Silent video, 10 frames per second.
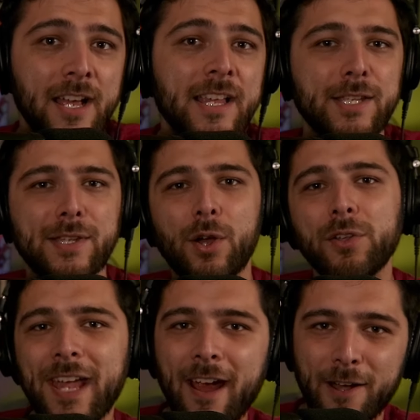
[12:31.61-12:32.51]
So, this whole
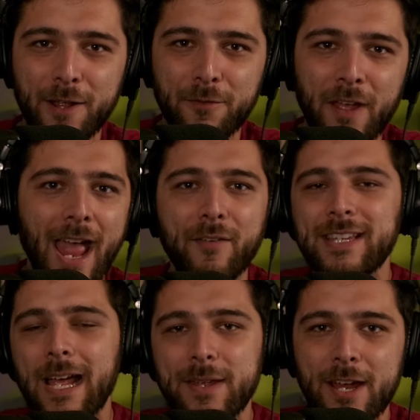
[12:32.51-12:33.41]
narrative, every
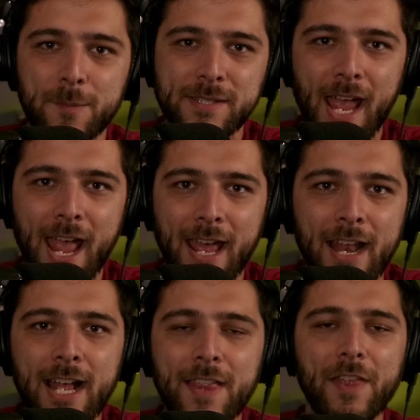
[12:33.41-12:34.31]
time you hear him say it,
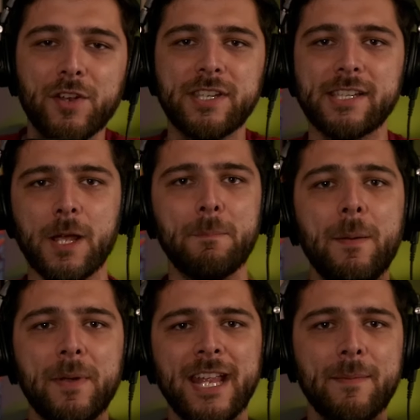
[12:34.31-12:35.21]
that there's this
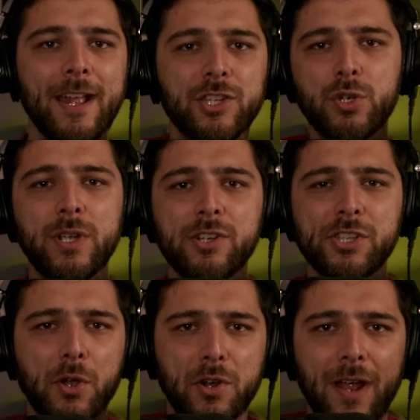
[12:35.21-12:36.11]
commitment he made two years
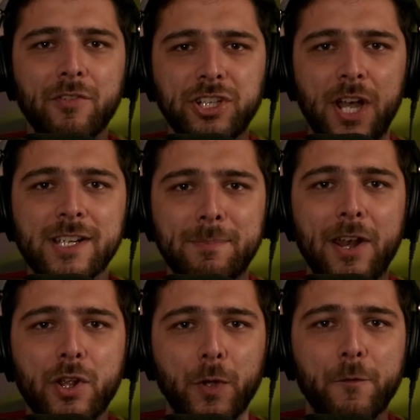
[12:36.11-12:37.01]
ago to never share his
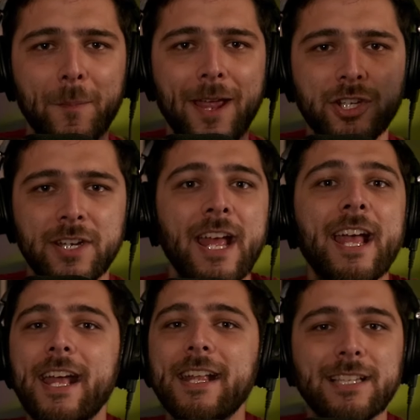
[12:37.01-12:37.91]
medical information,
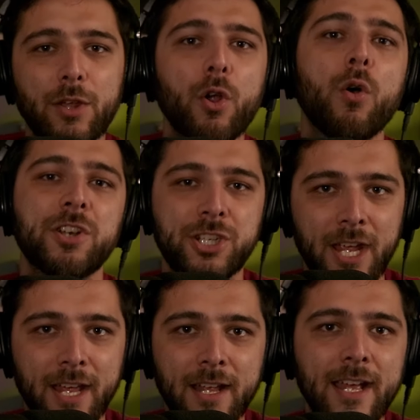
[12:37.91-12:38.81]
it's a load of horse
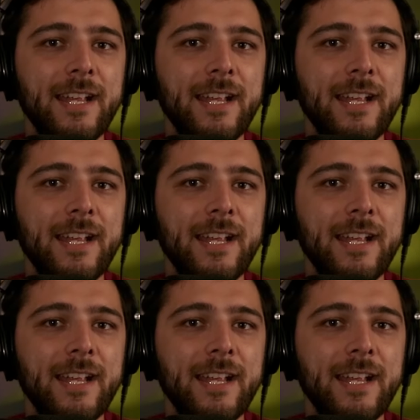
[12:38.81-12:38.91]
shit.